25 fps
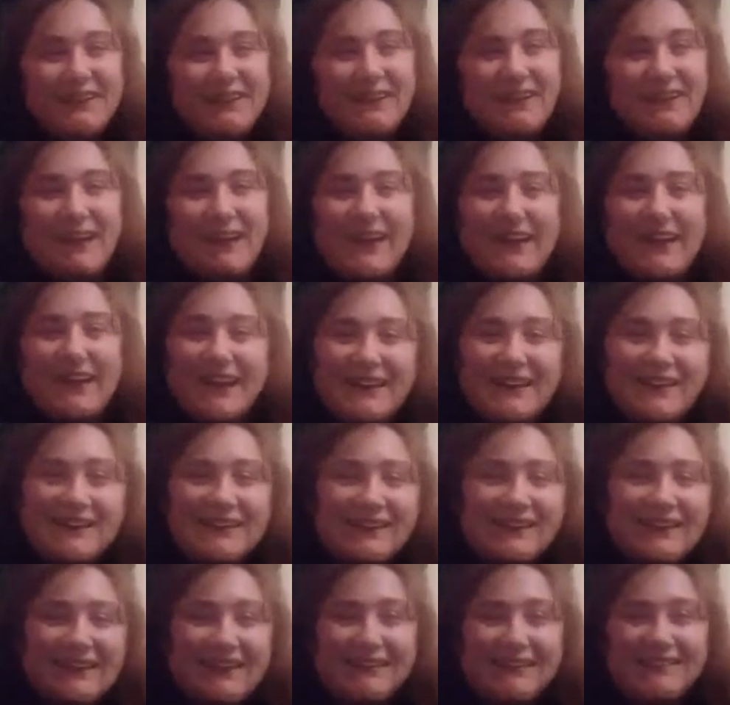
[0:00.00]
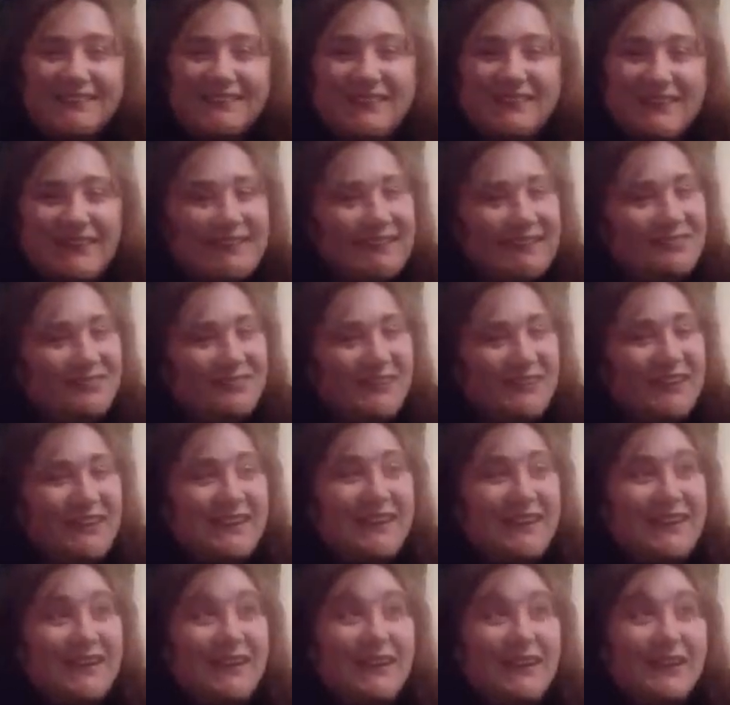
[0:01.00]
because he's
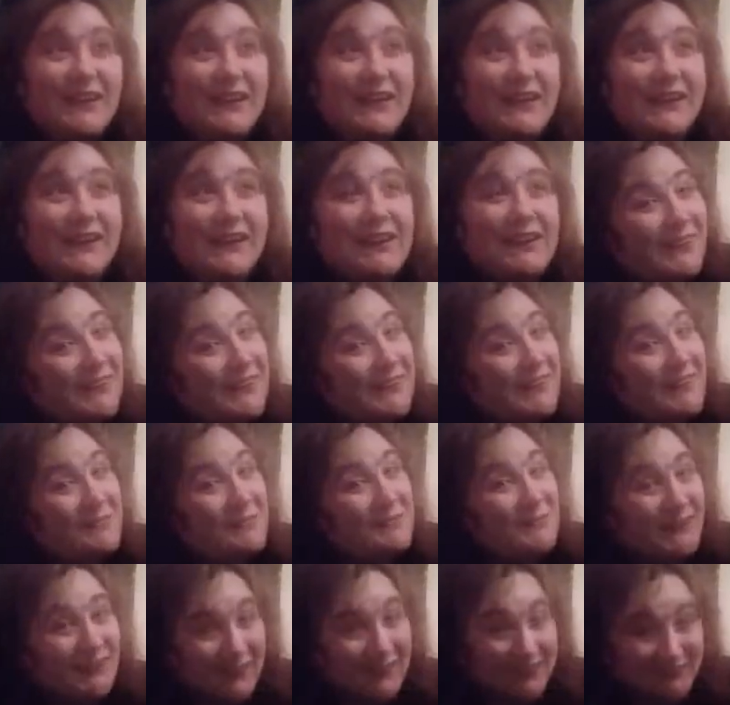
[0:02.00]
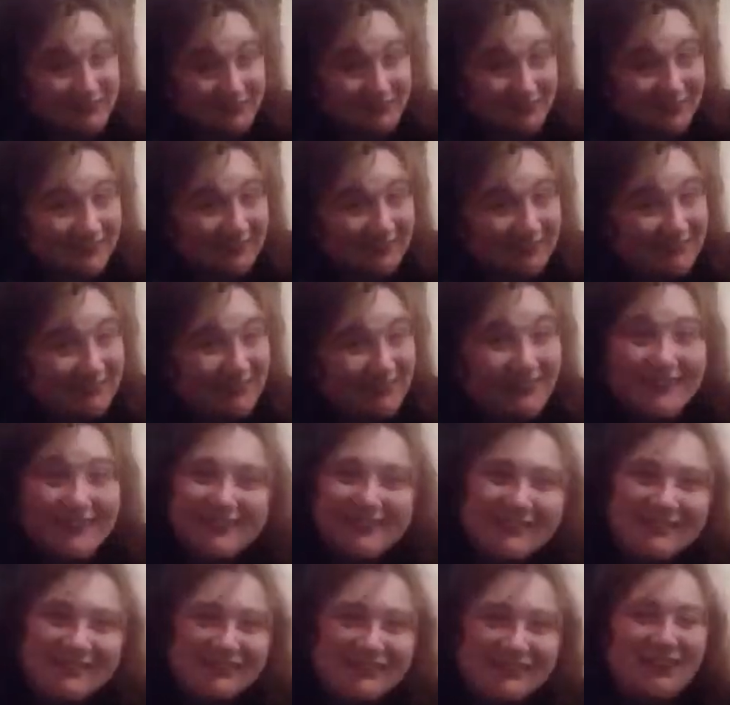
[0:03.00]
the uncle of my goddaughter,
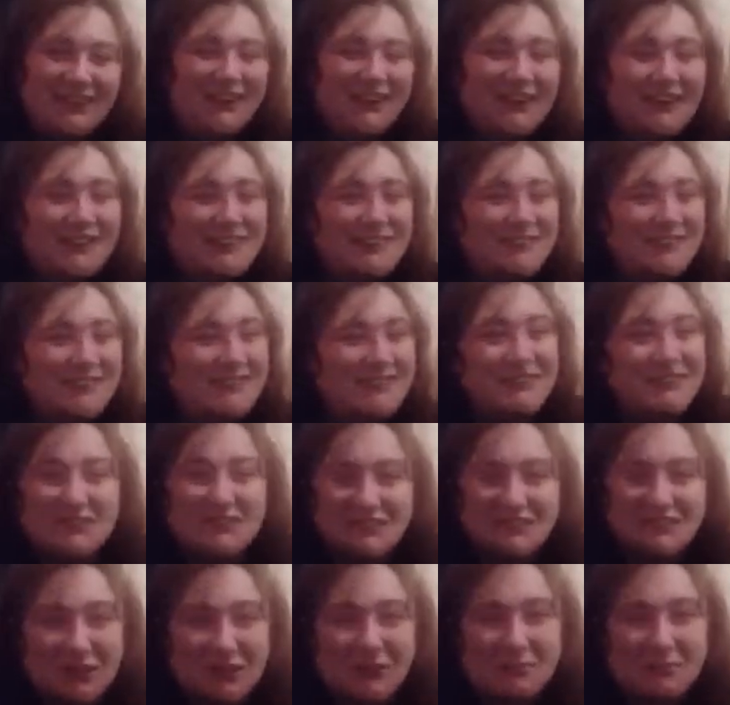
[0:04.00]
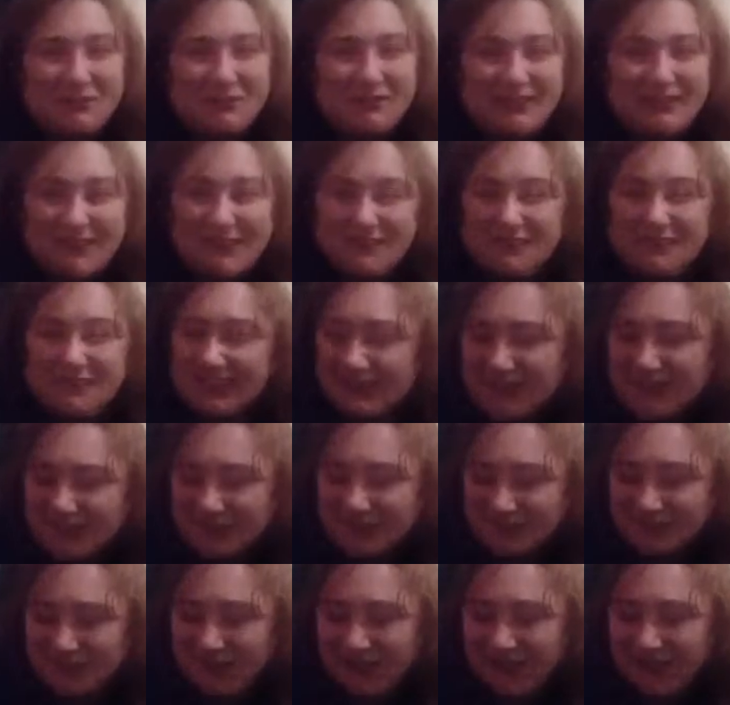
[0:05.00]
so it's a good job we're still really good
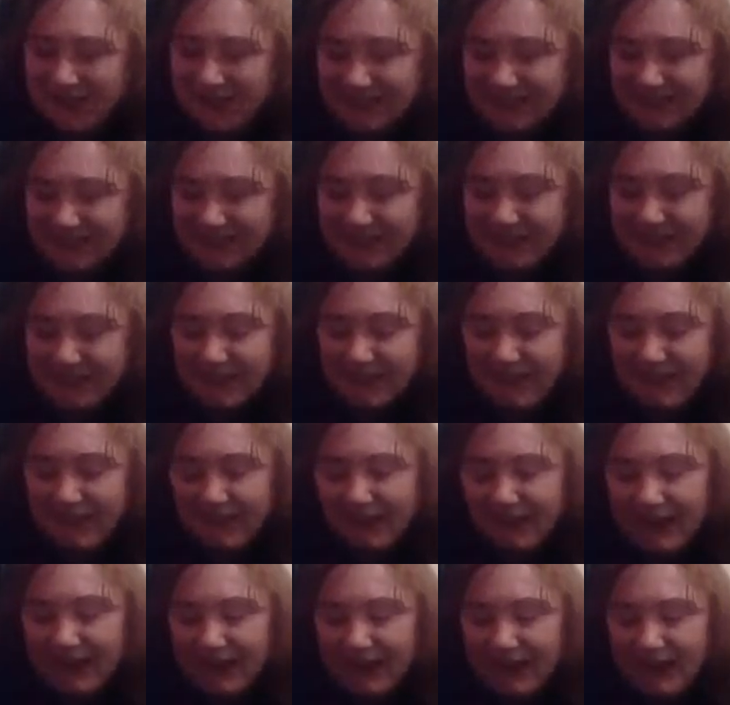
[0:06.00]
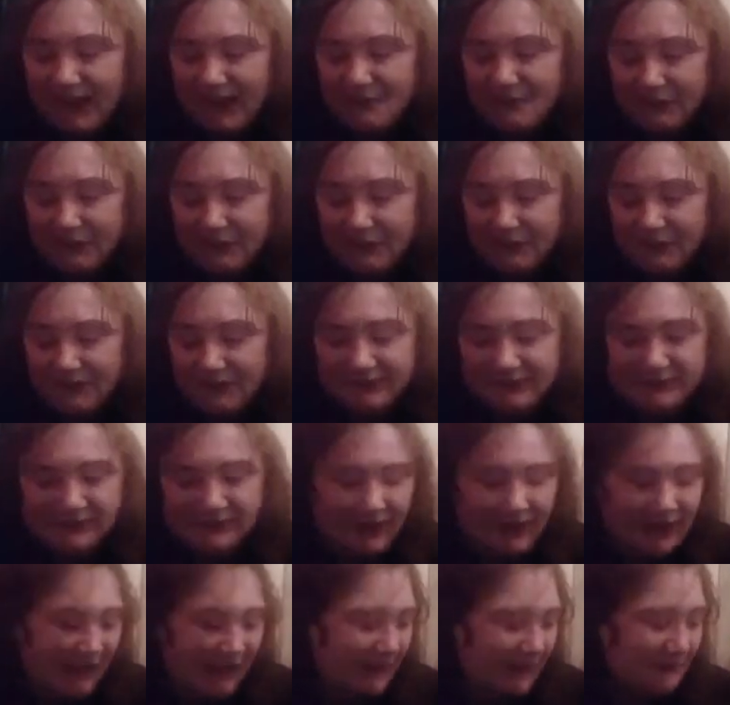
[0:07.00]
friends. But
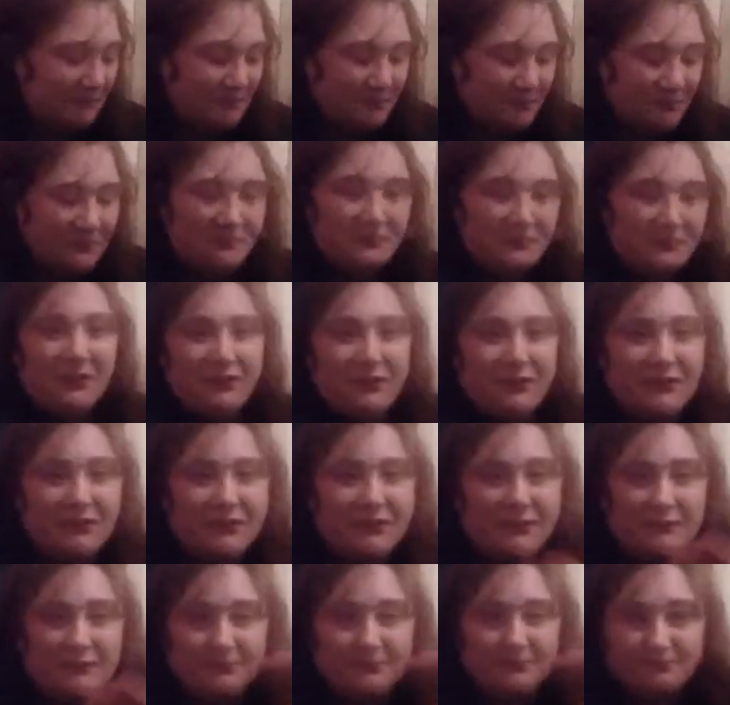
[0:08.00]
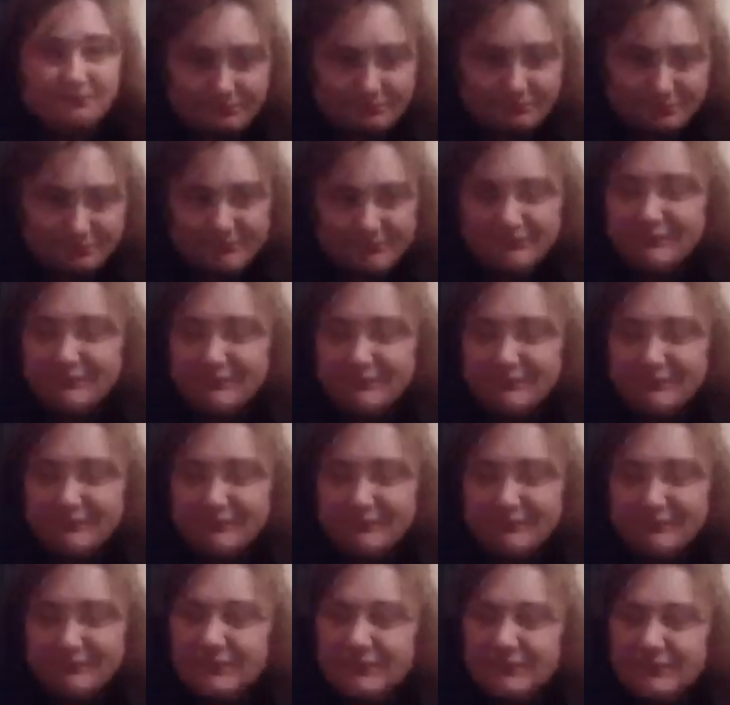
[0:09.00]
yeah, I'm not going to
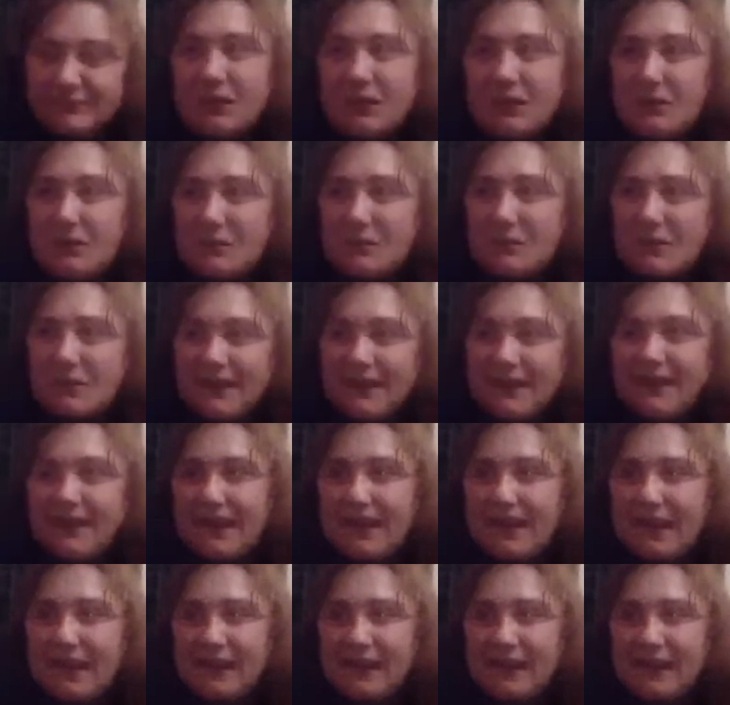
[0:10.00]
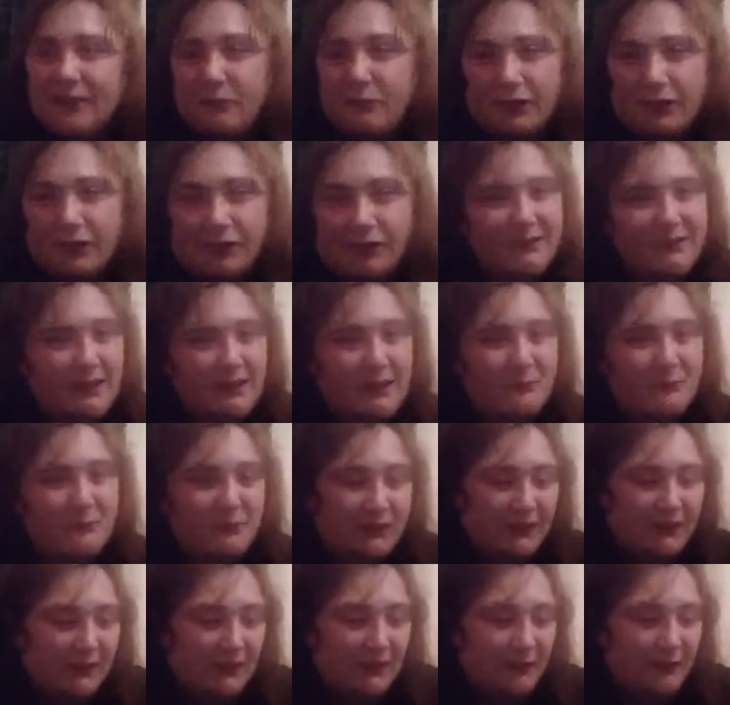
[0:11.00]
name him. I'm not going to name the
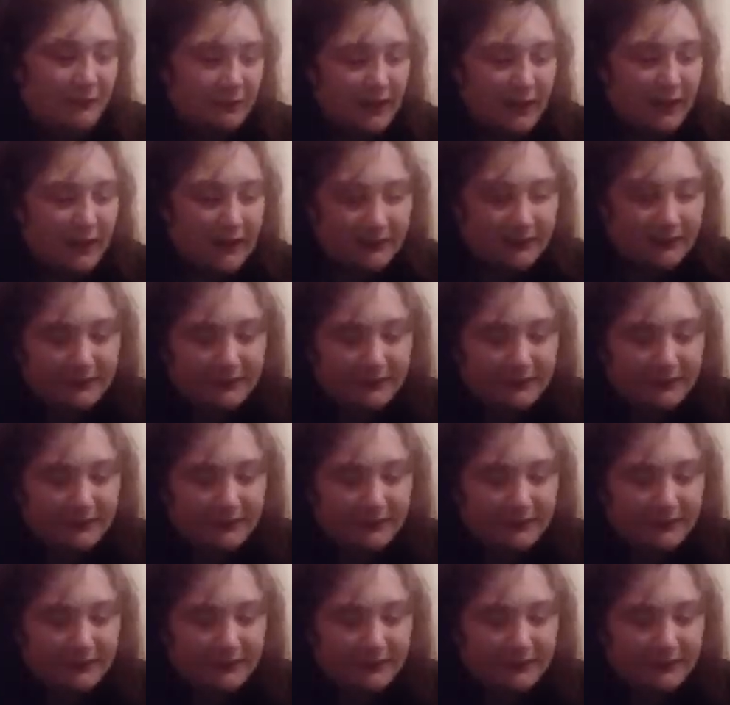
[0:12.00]
other lads.